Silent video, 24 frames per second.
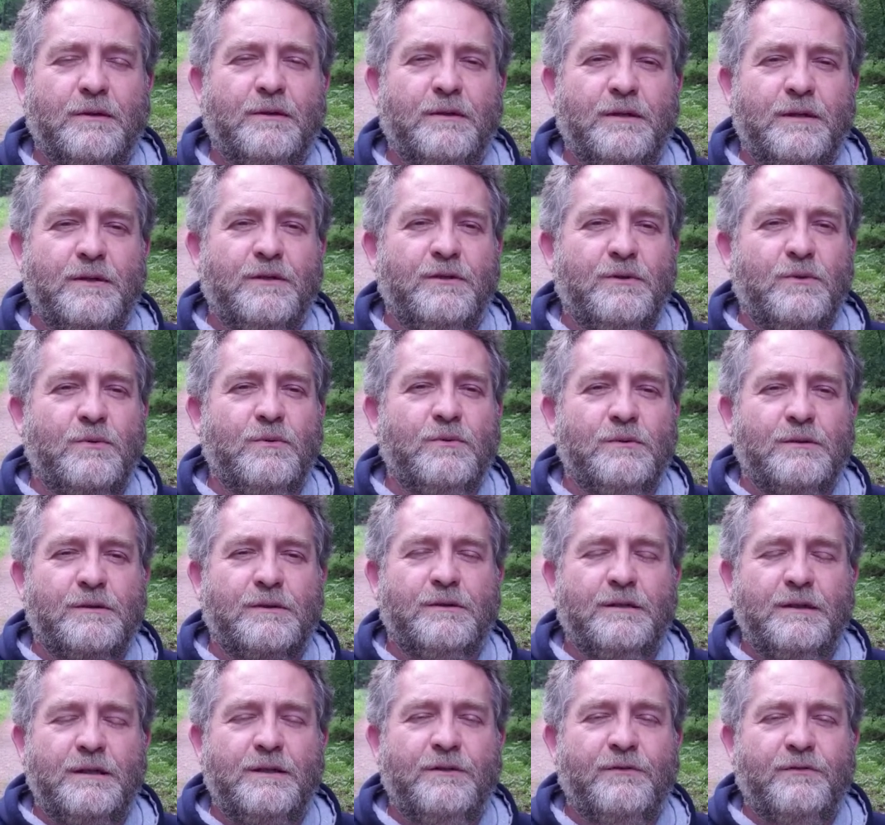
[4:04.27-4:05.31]
These
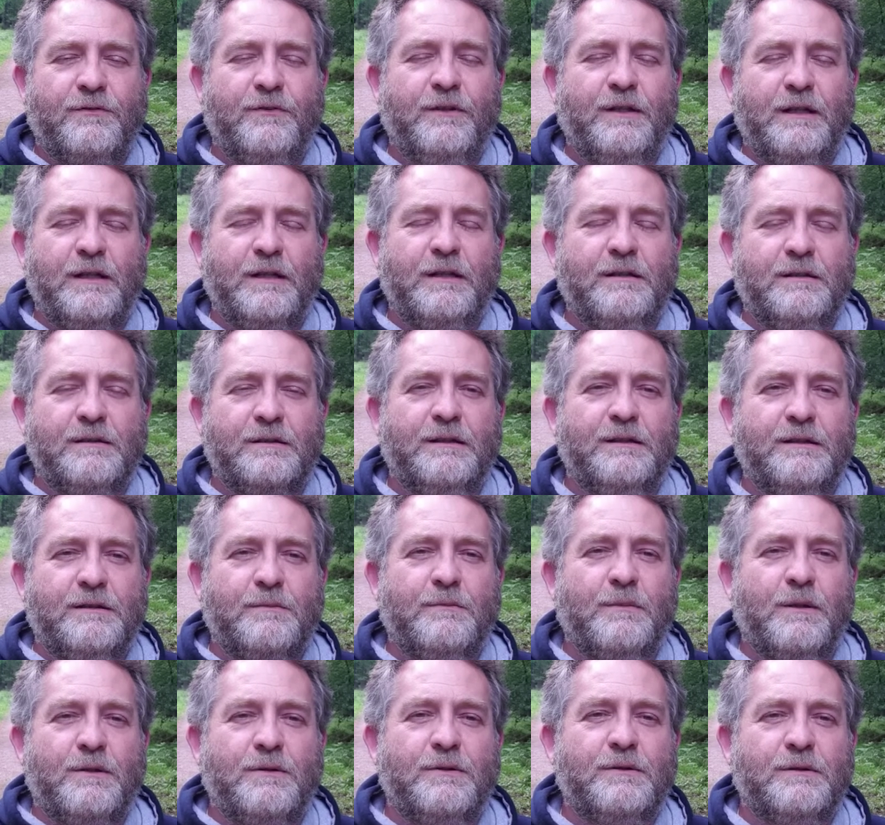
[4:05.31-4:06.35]
thoughts, these feelings, these
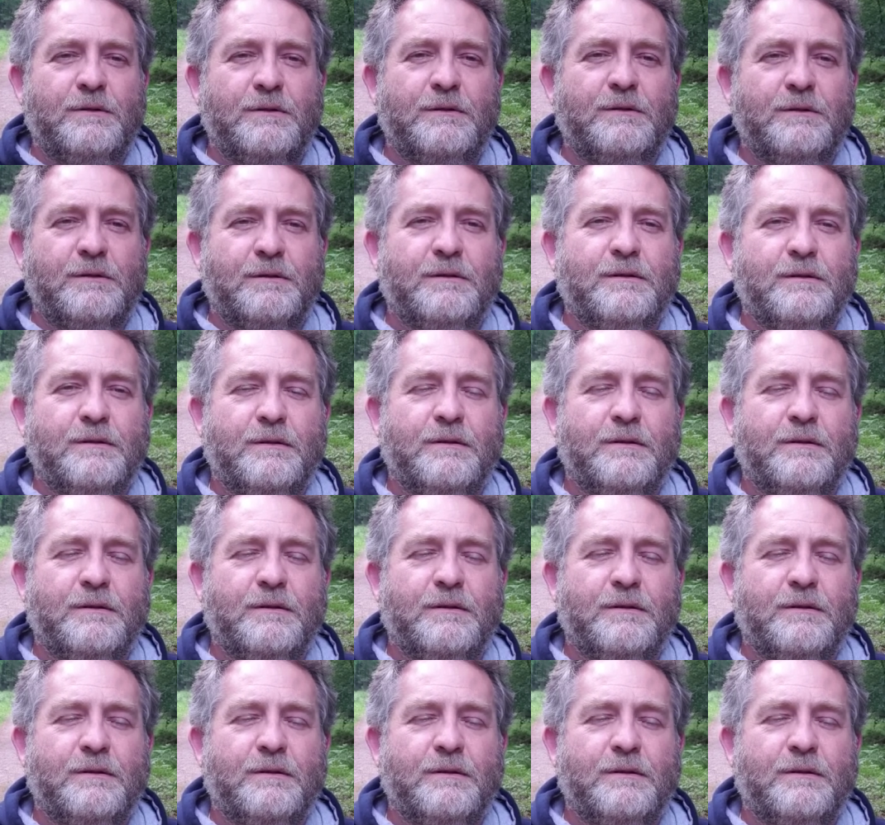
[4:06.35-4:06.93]
emotions.